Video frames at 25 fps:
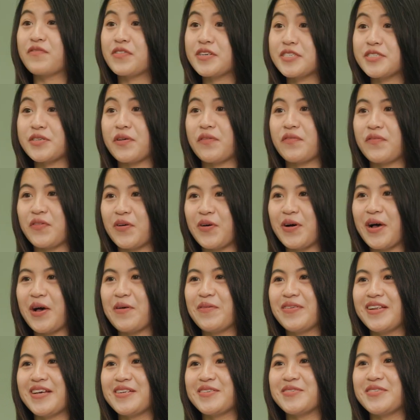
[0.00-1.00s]
First of all,
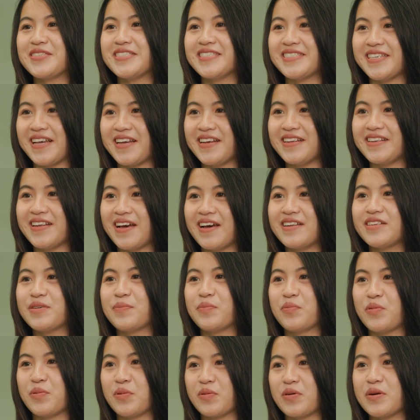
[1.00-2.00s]
I would like to say that the
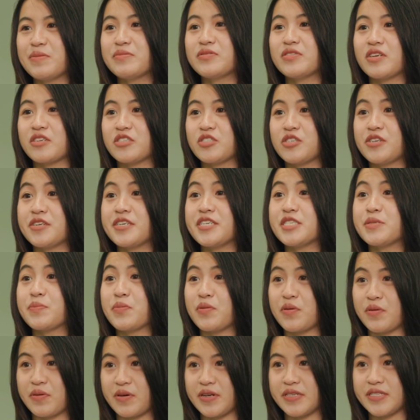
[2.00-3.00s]
program structure is
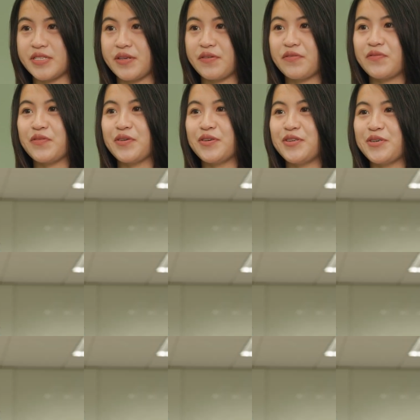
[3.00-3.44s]
progressive for